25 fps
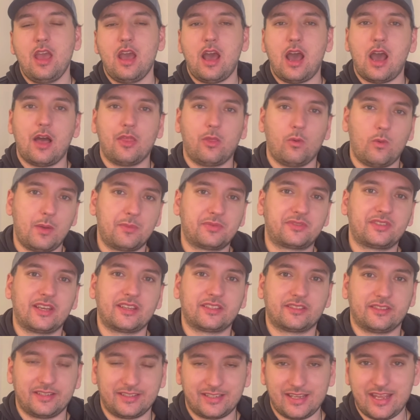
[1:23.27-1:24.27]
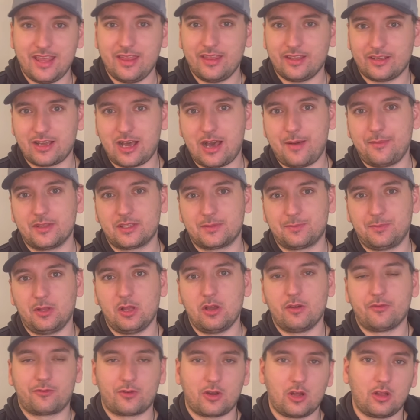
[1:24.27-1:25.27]
Uh, the website is linked in the comments
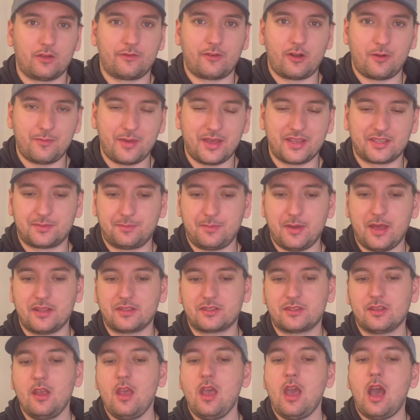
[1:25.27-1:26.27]
below for all of our best bets.